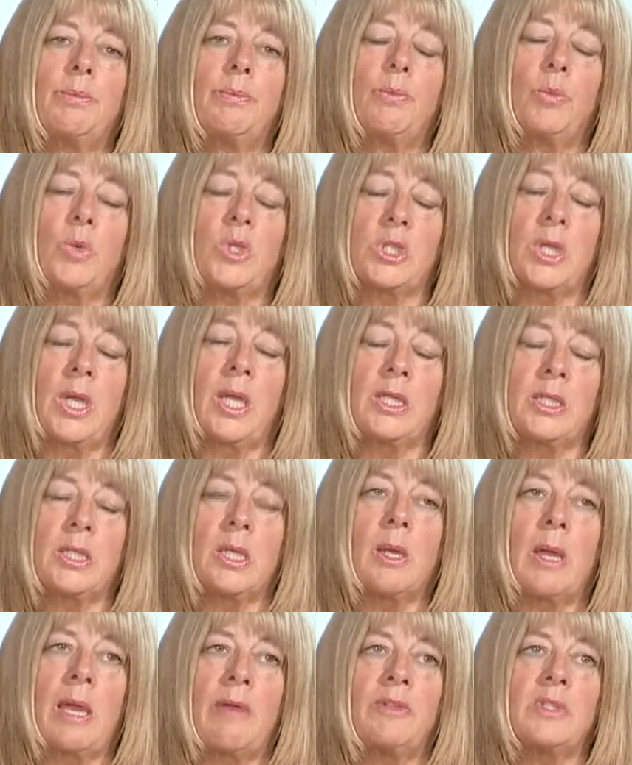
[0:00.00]
which I ended
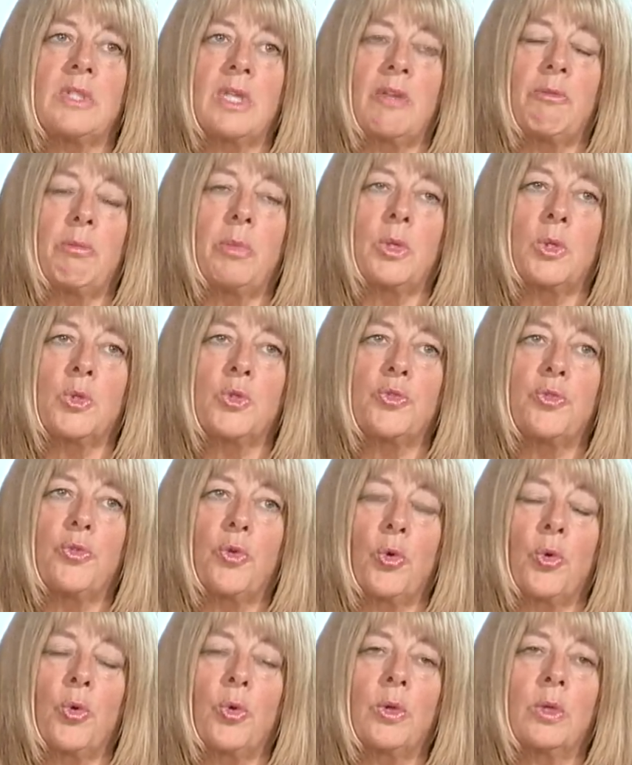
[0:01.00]
up having to have pills
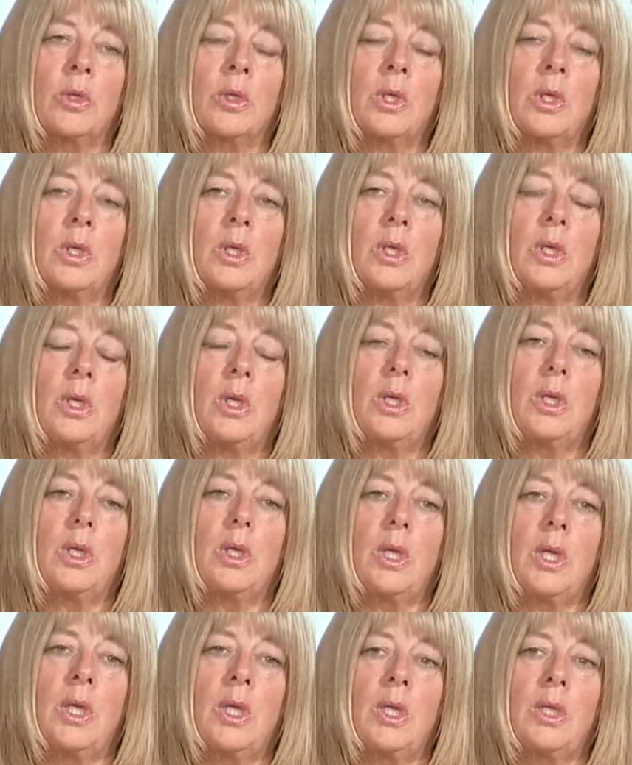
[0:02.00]
for,
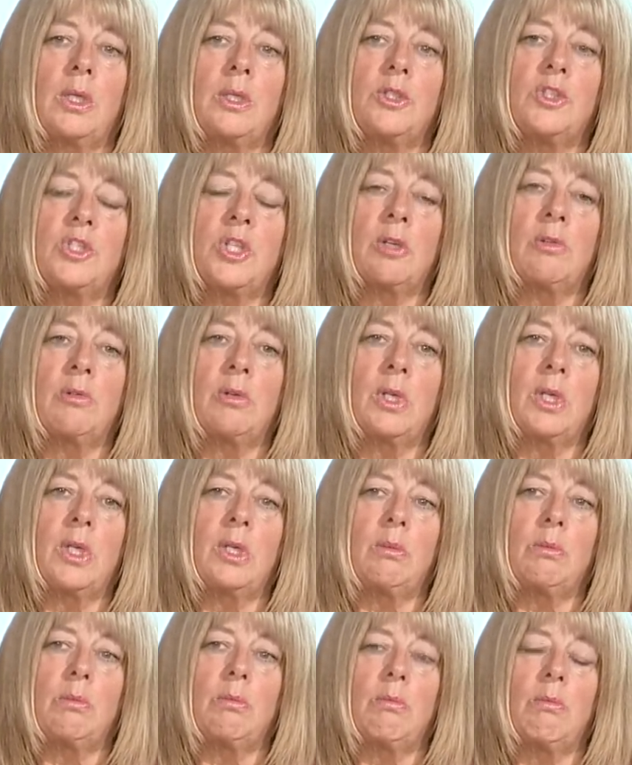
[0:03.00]
and
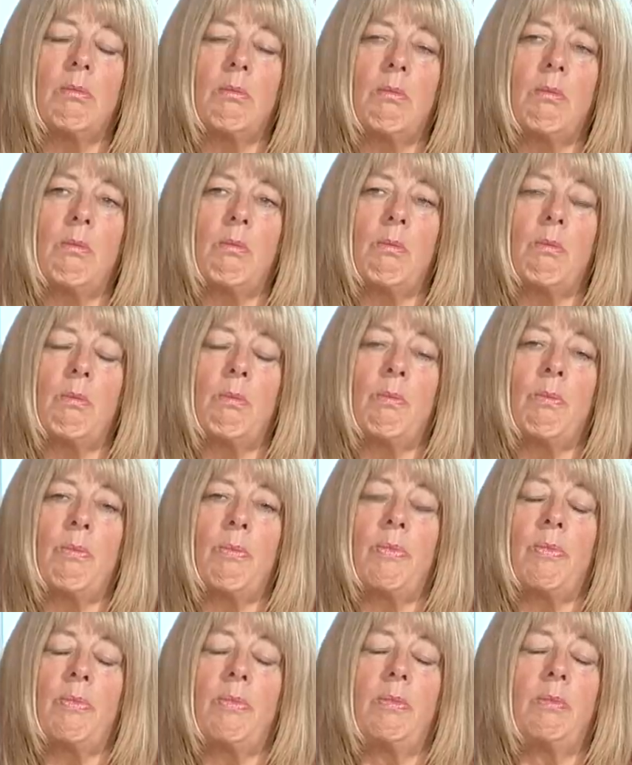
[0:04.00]
generally
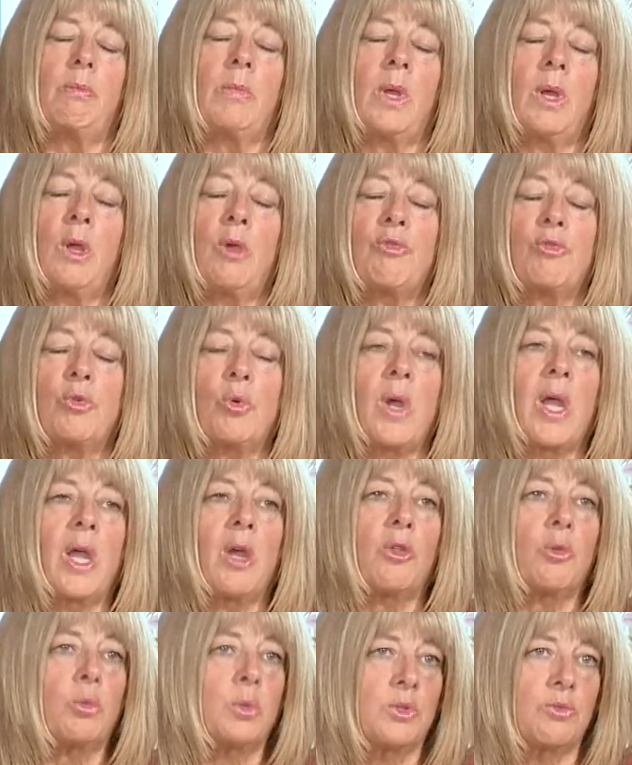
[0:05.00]
my overall
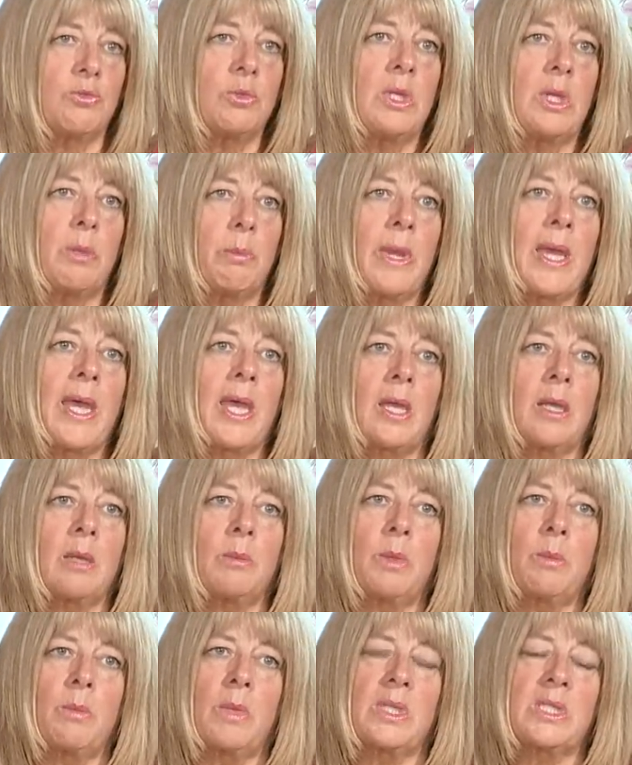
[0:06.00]
health was really bad. I
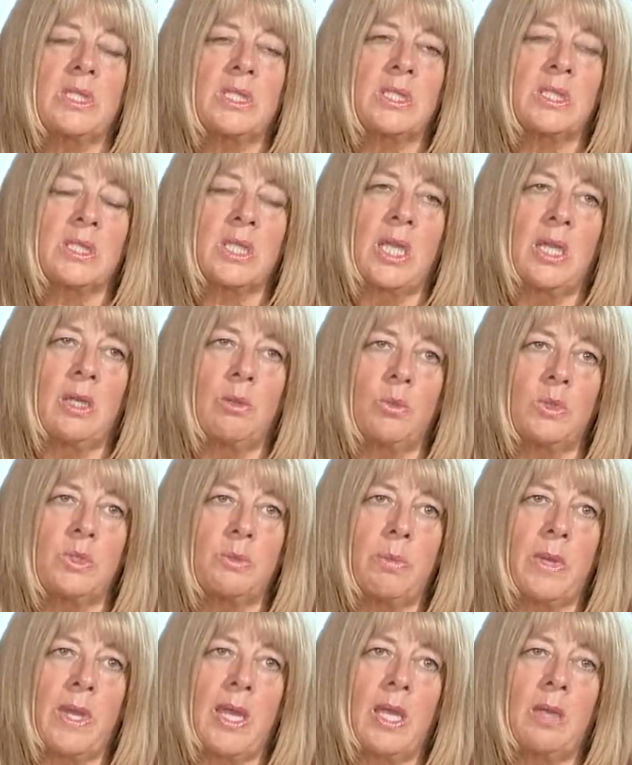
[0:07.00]
mean, my skin was
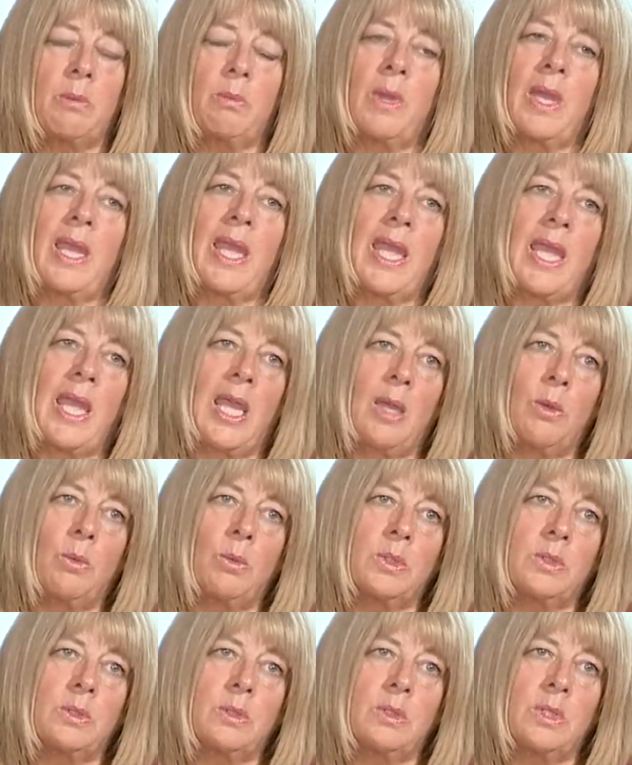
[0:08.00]
bad, my hair
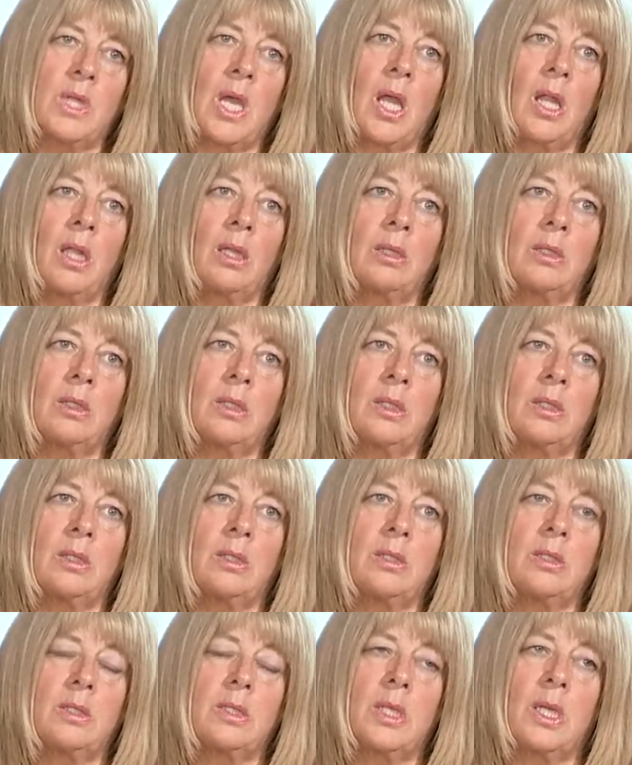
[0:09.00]
was dull
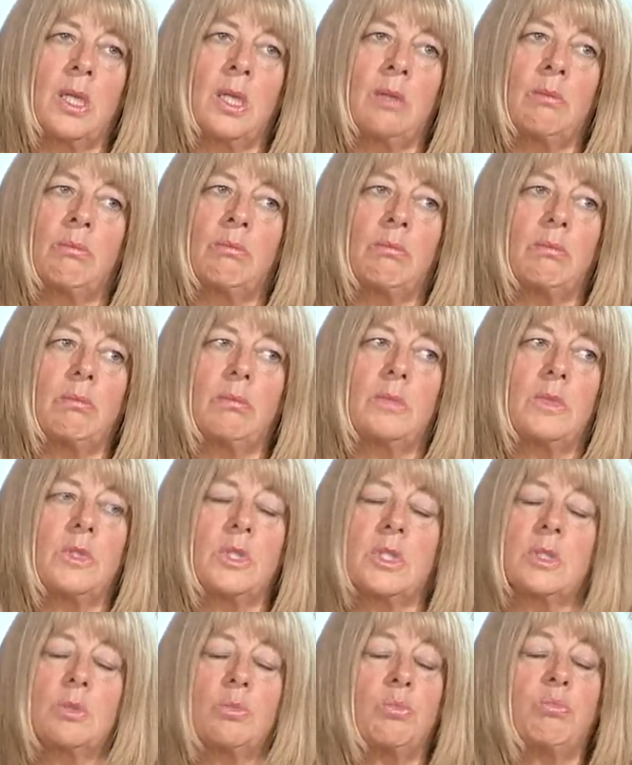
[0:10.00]
and
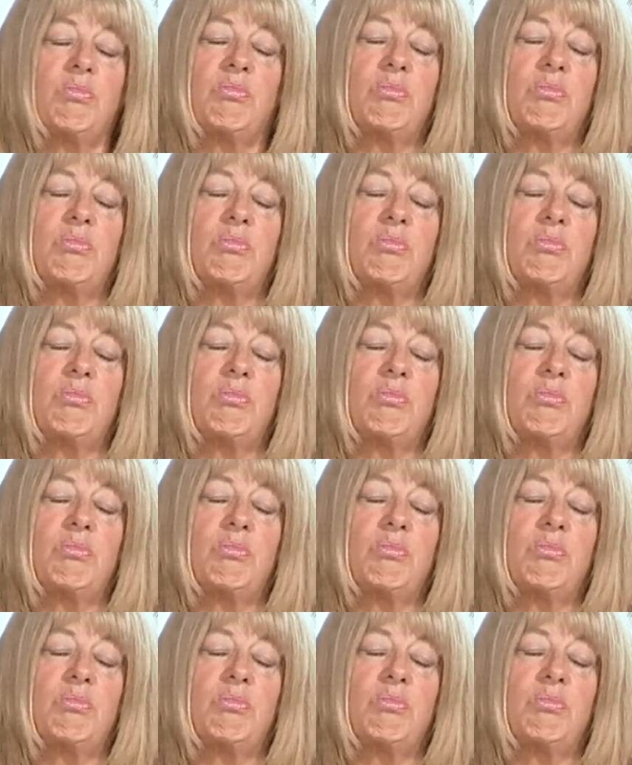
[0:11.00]
just